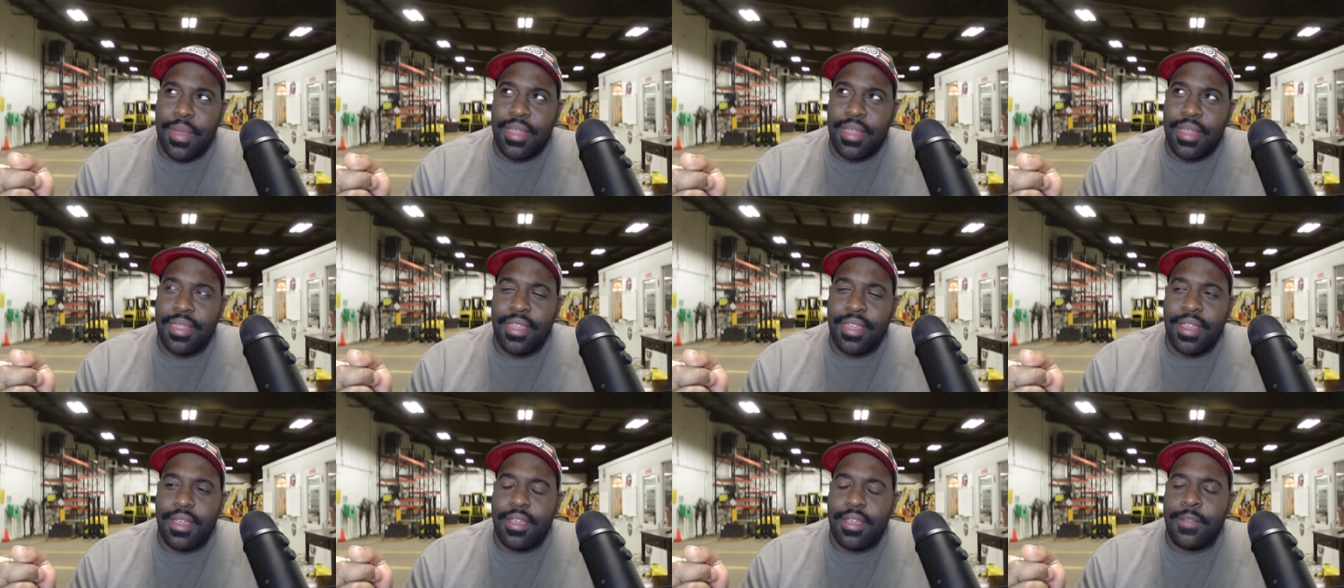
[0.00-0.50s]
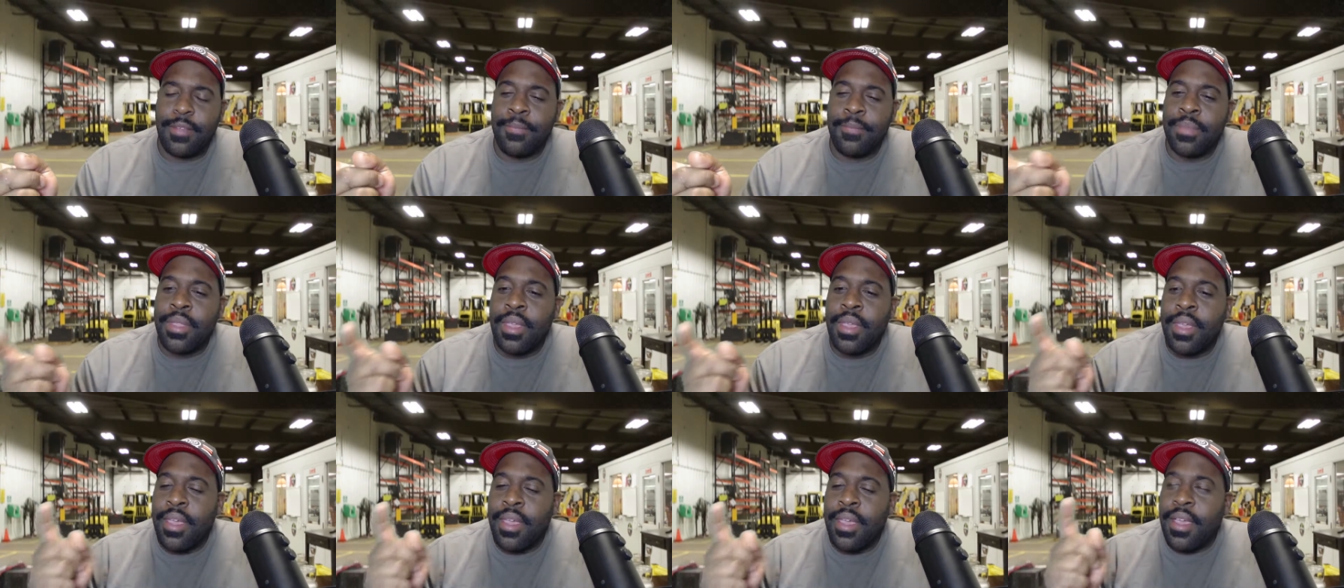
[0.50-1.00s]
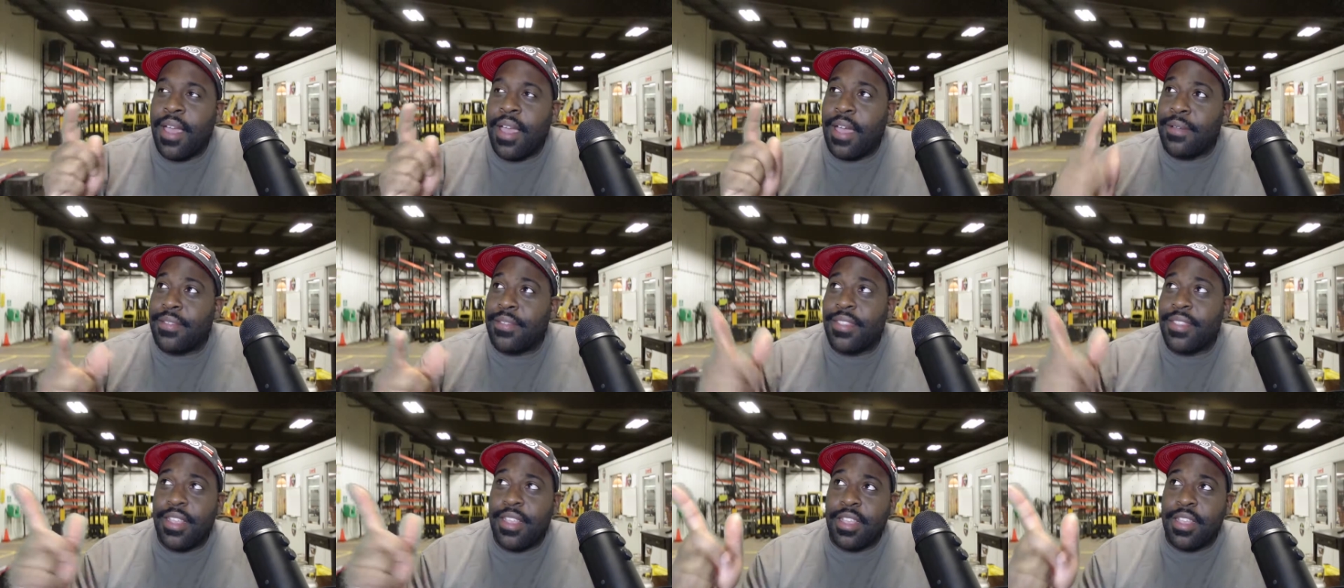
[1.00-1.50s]
I think I
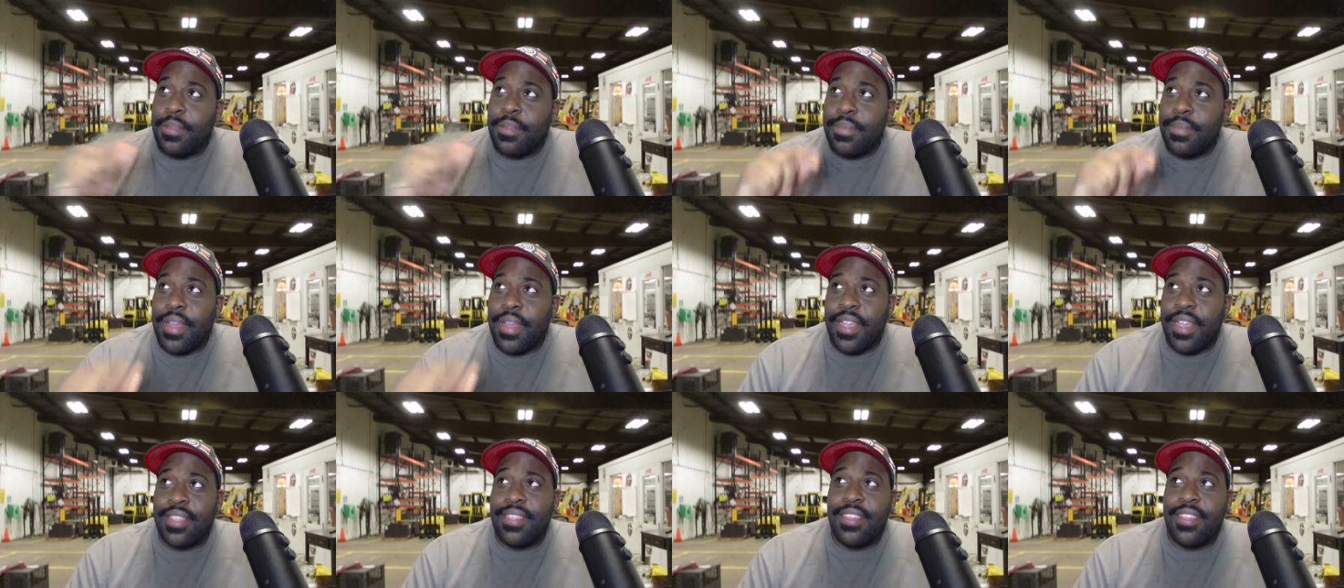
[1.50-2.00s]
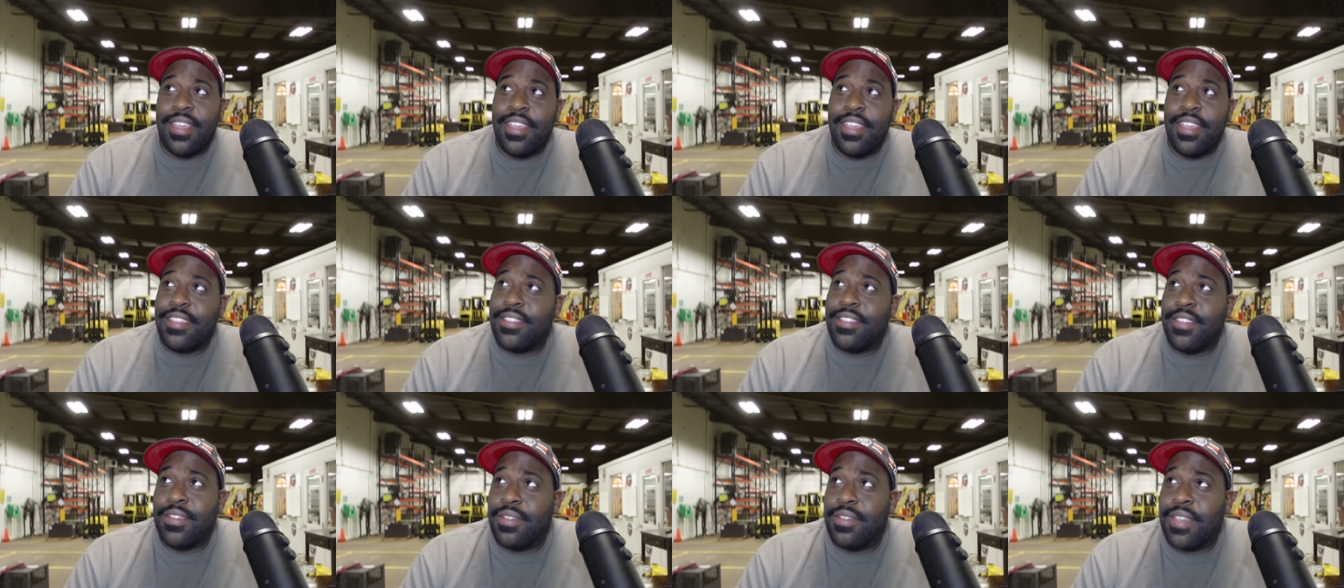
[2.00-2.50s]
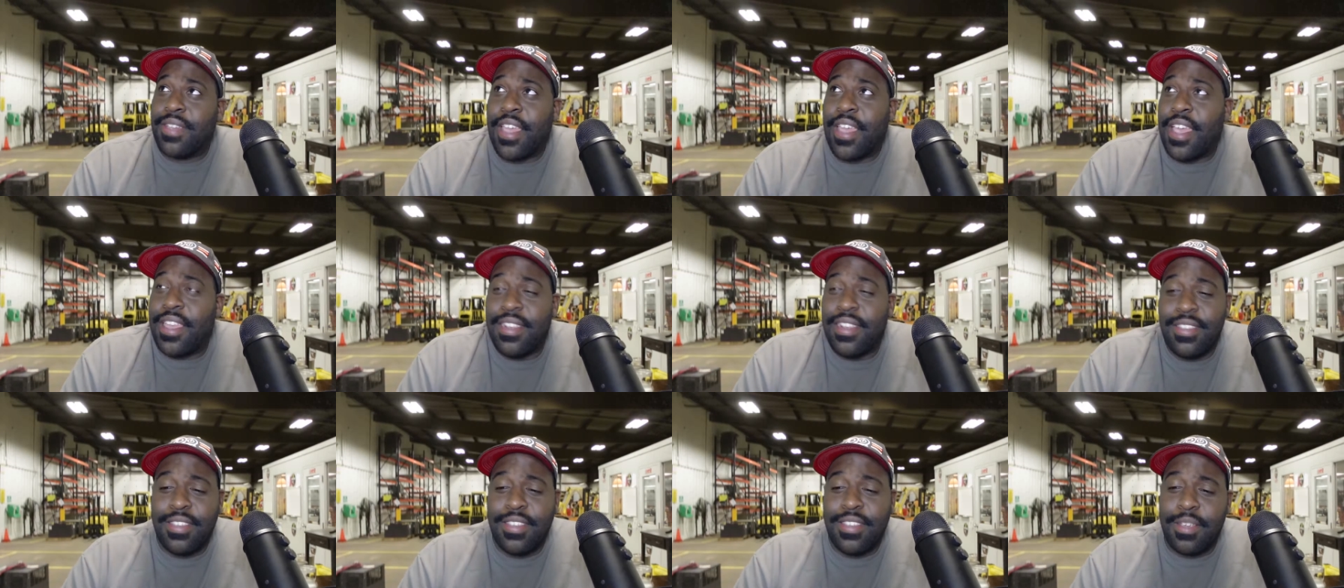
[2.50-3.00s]
was telling him that the SL
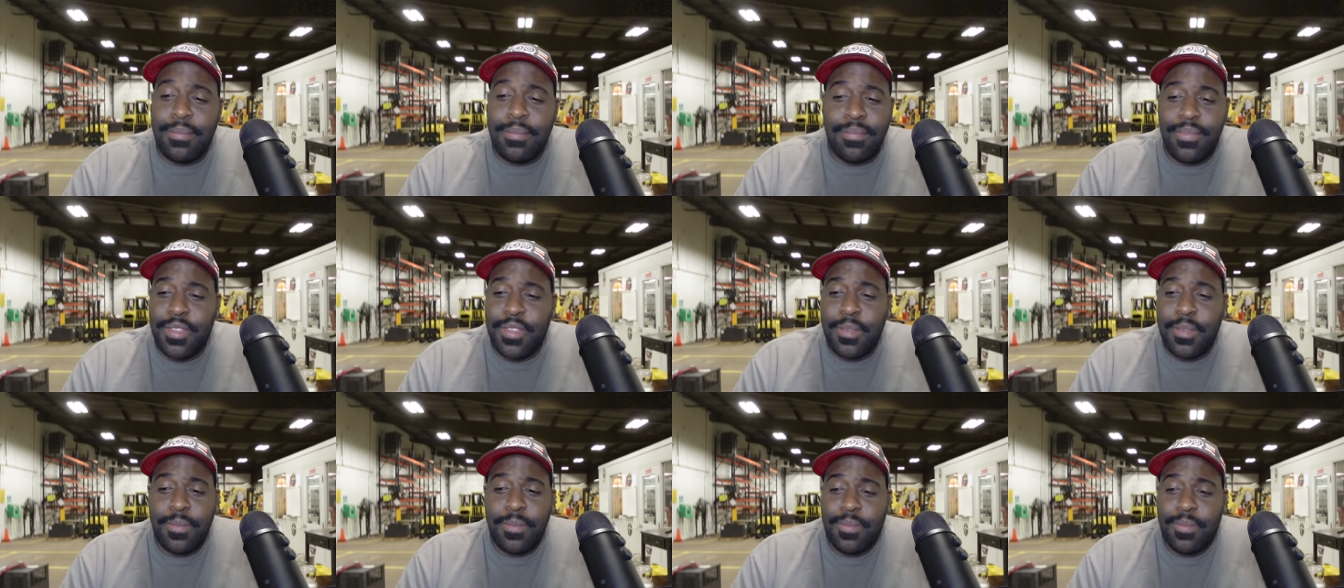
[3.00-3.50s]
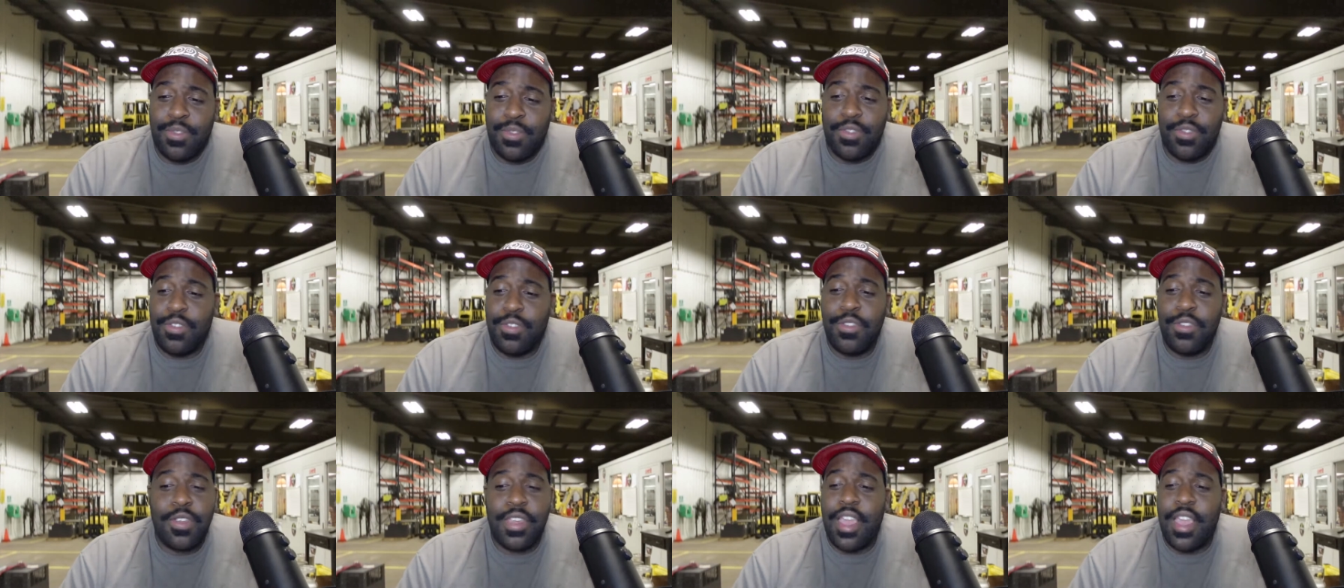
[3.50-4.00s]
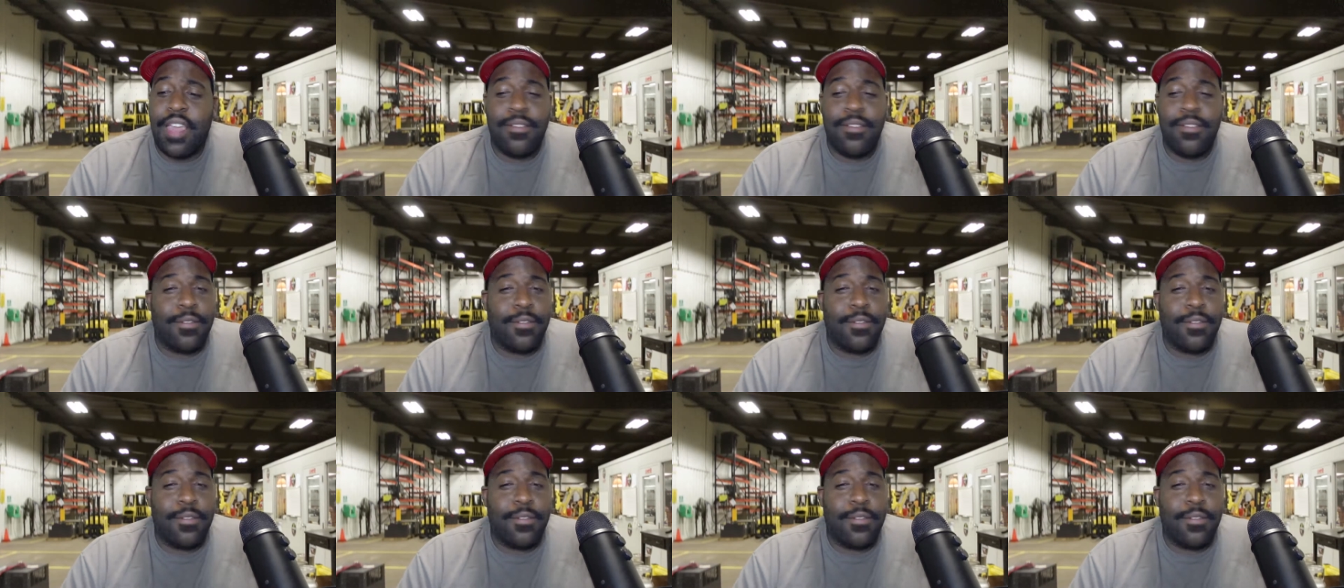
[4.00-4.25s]
Canon, some you could have a